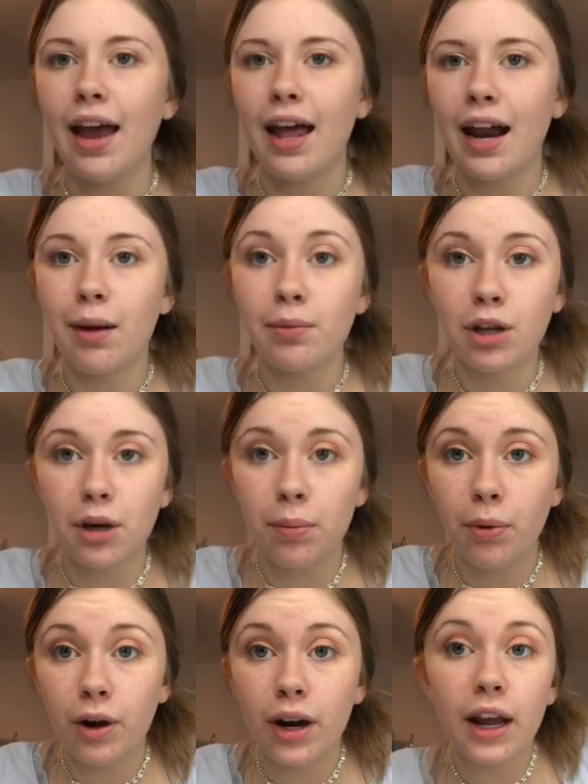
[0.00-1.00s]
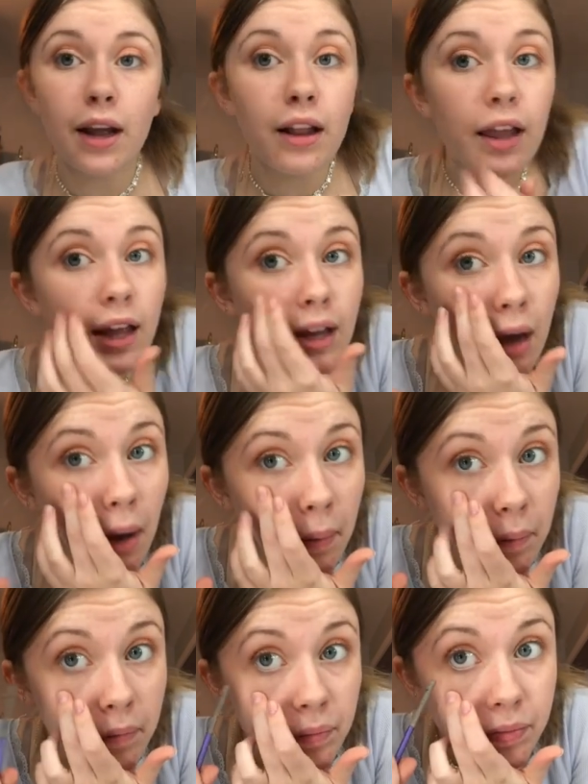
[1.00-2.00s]
I'm gonna put it like
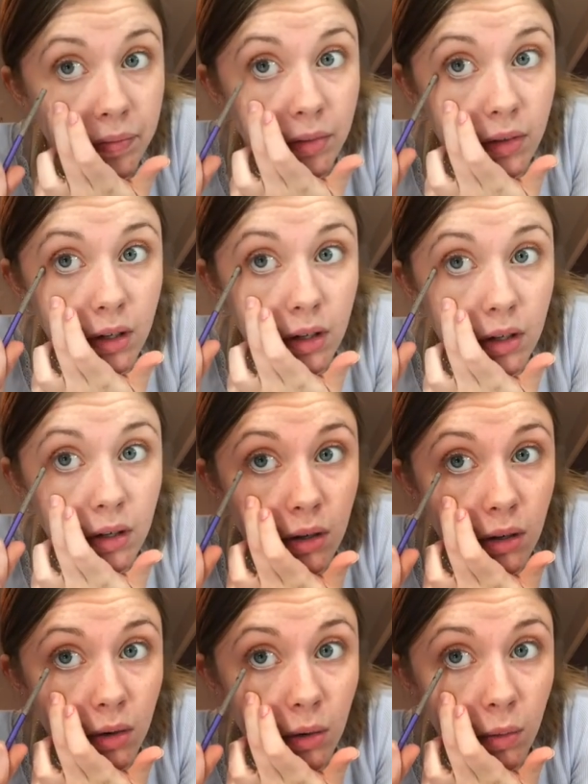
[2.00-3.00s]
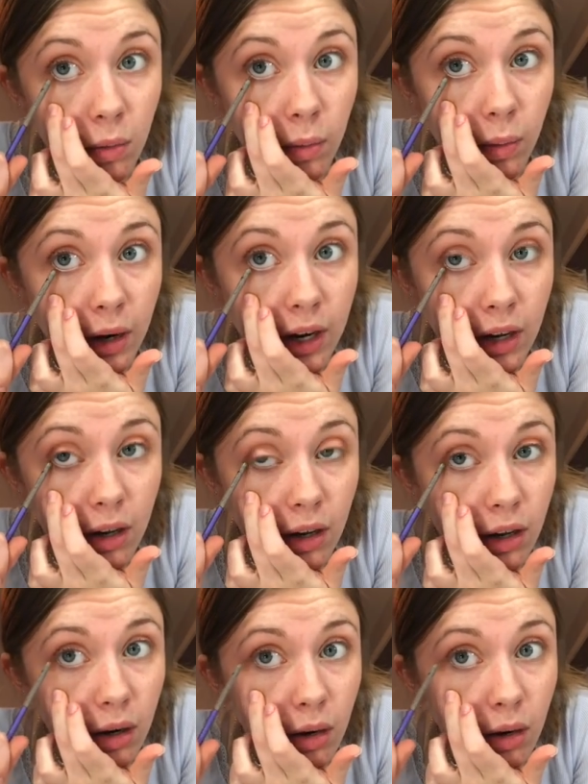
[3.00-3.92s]
right